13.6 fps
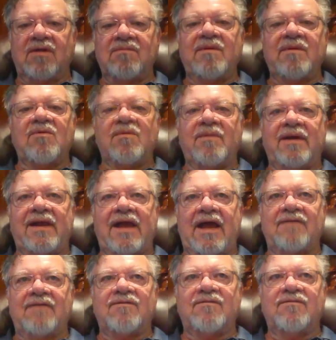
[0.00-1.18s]
I remember about
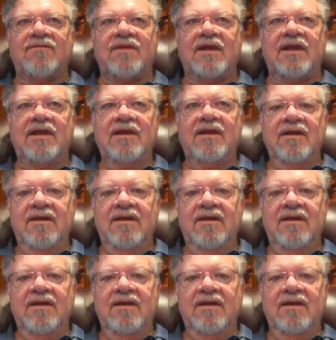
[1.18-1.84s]
half of the